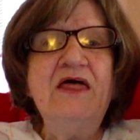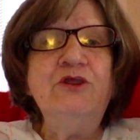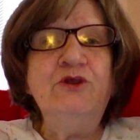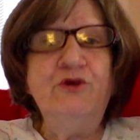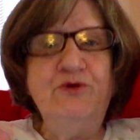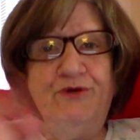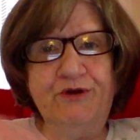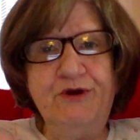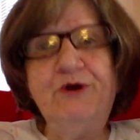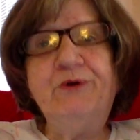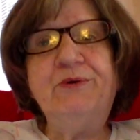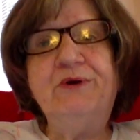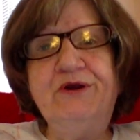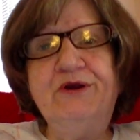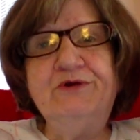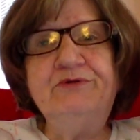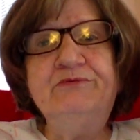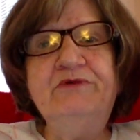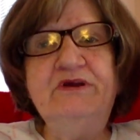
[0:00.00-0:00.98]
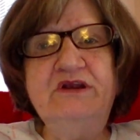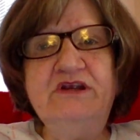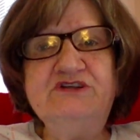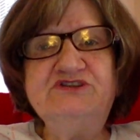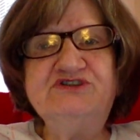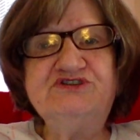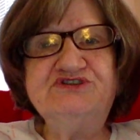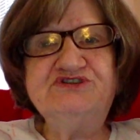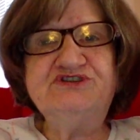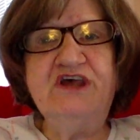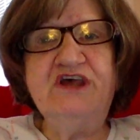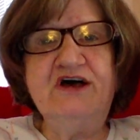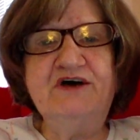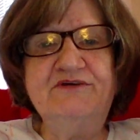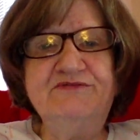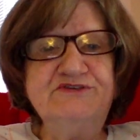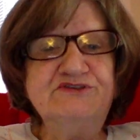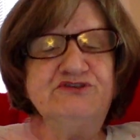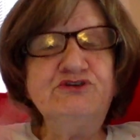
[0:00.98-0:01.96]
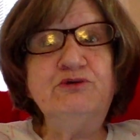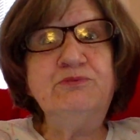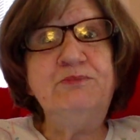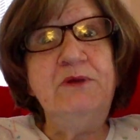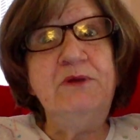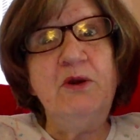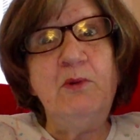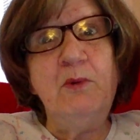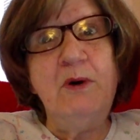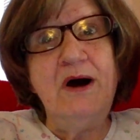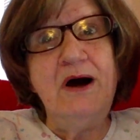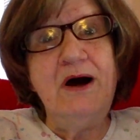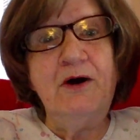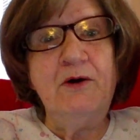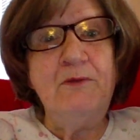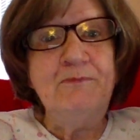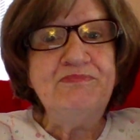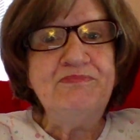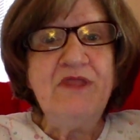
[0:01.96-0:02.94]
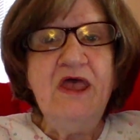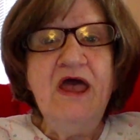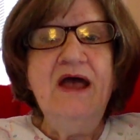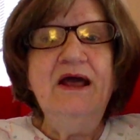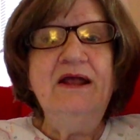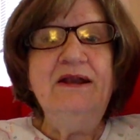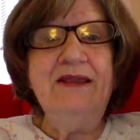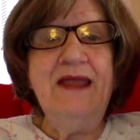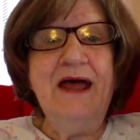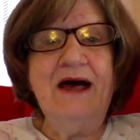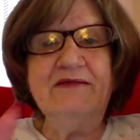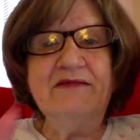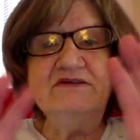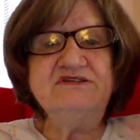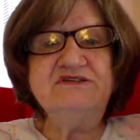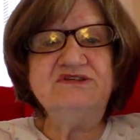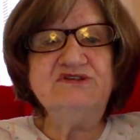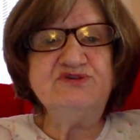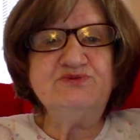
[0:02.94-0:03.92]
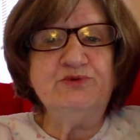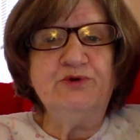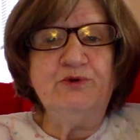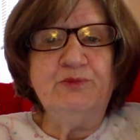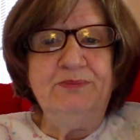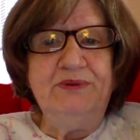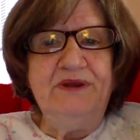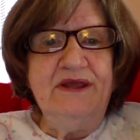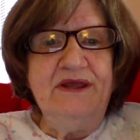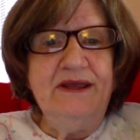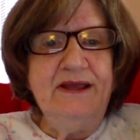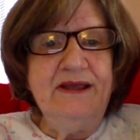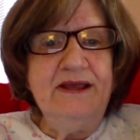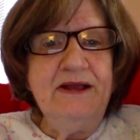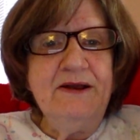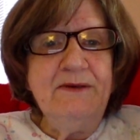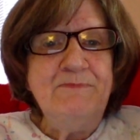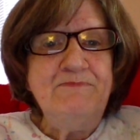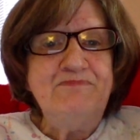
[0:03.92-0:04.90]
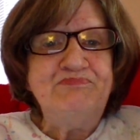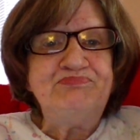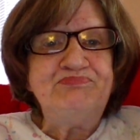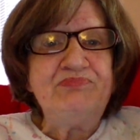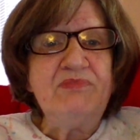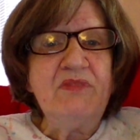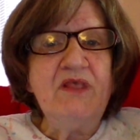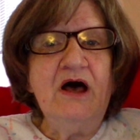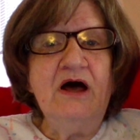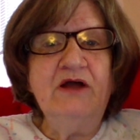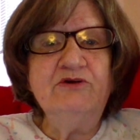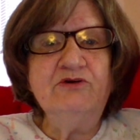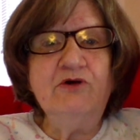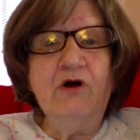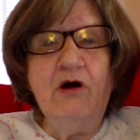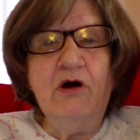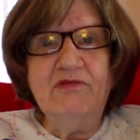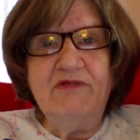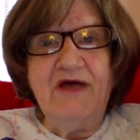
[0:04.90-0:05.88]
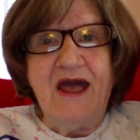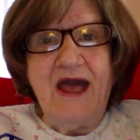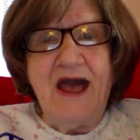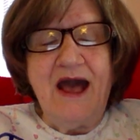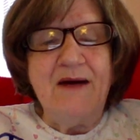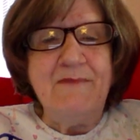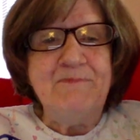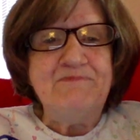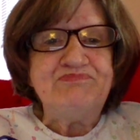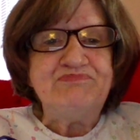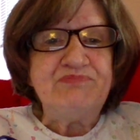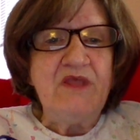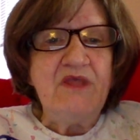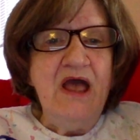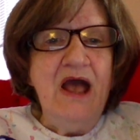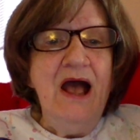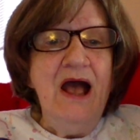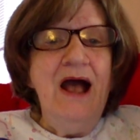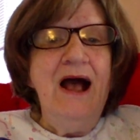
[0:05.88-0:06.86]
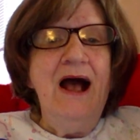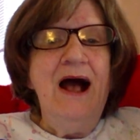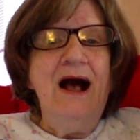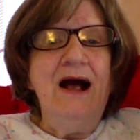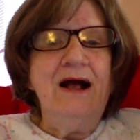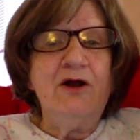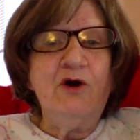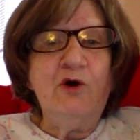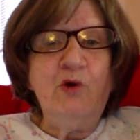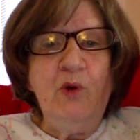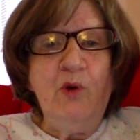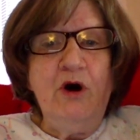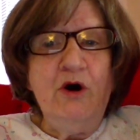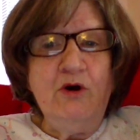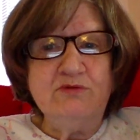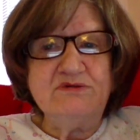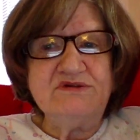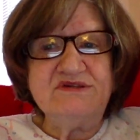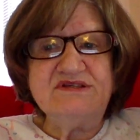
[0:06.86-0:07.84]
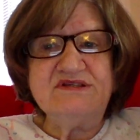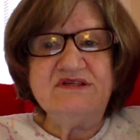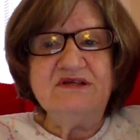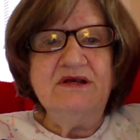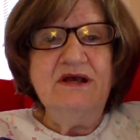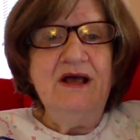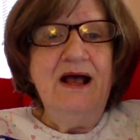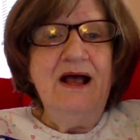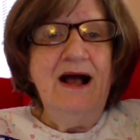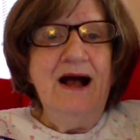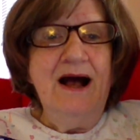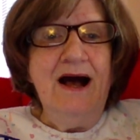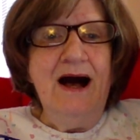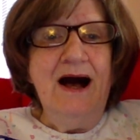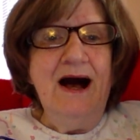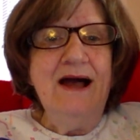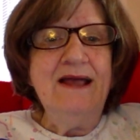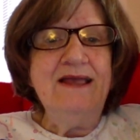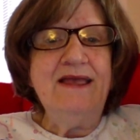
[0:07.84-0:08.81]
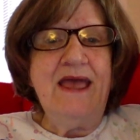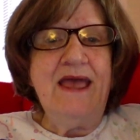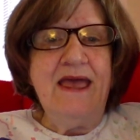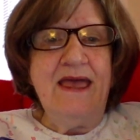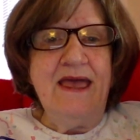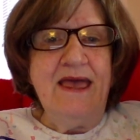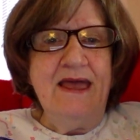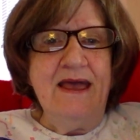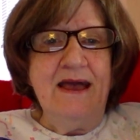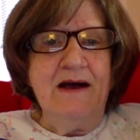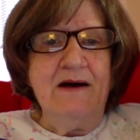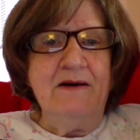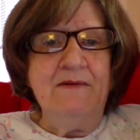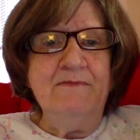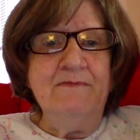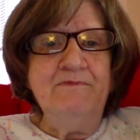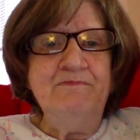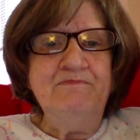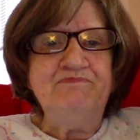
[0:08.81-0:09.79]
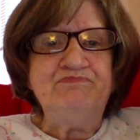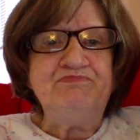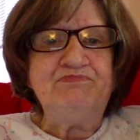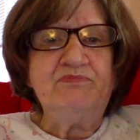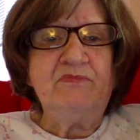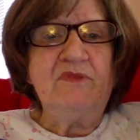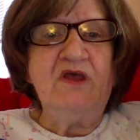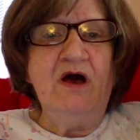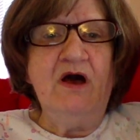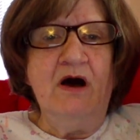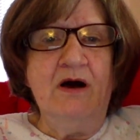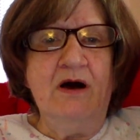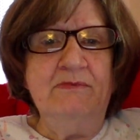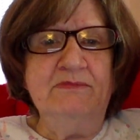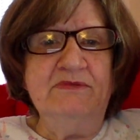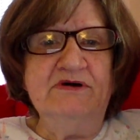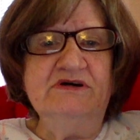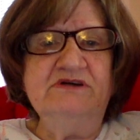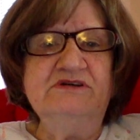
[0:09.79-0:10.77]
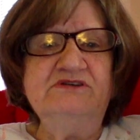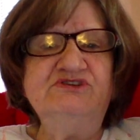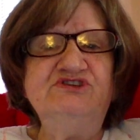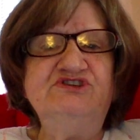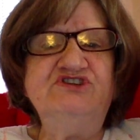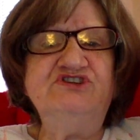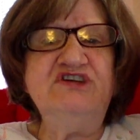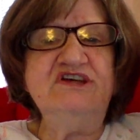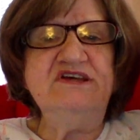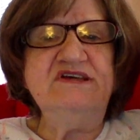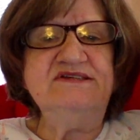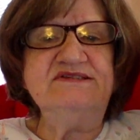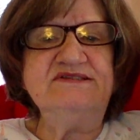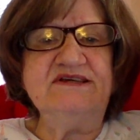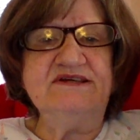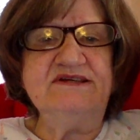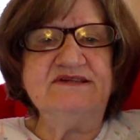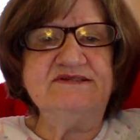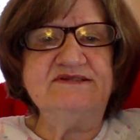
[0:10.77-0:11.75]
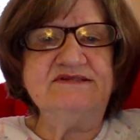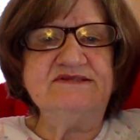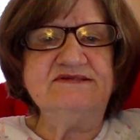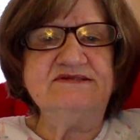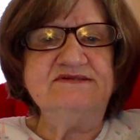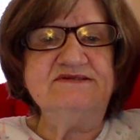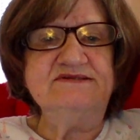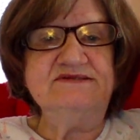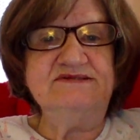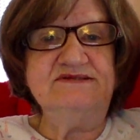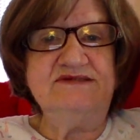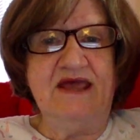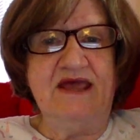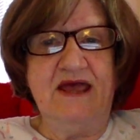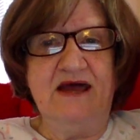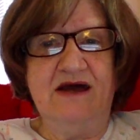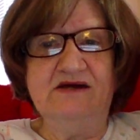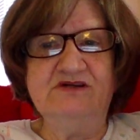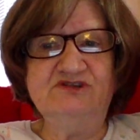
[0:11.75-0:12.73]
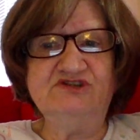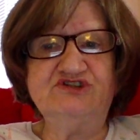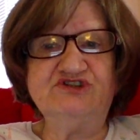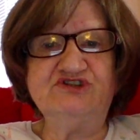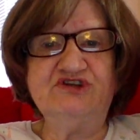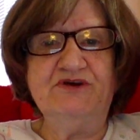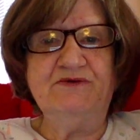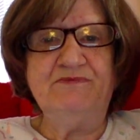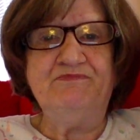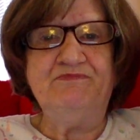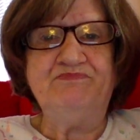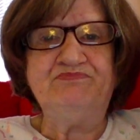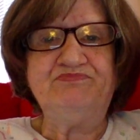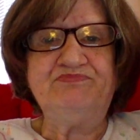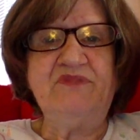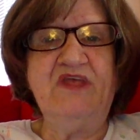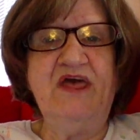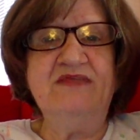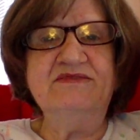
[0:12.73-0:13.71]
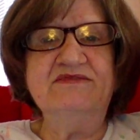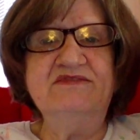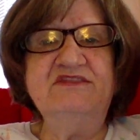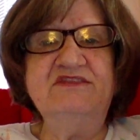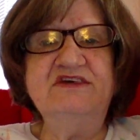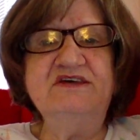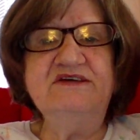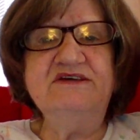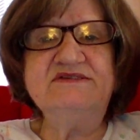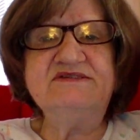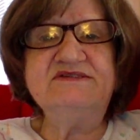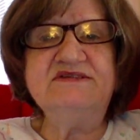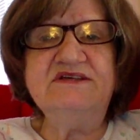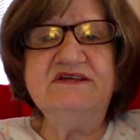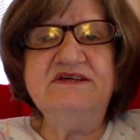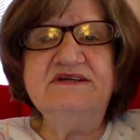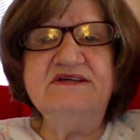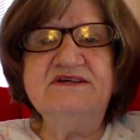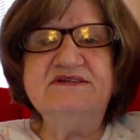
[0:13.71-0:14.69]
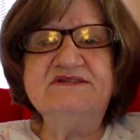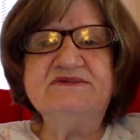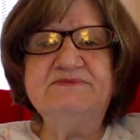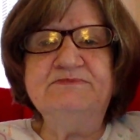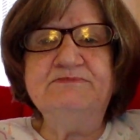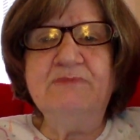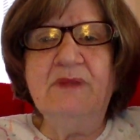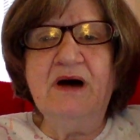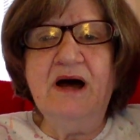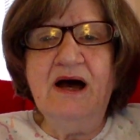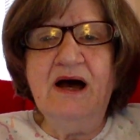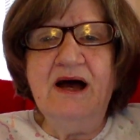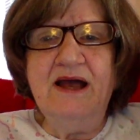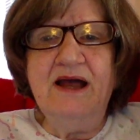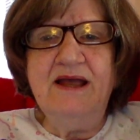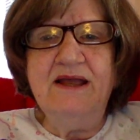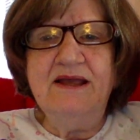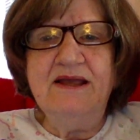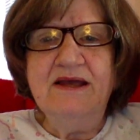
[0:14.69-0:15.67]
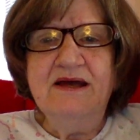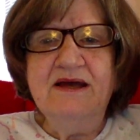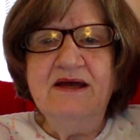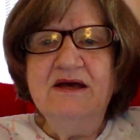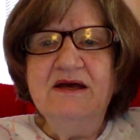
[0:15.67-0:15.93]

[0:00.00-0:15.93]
You can go here and read it yourself. It took me a while. Now, this is real big. Under all that, quotes, I am, comma, Jesus, dash, and this is my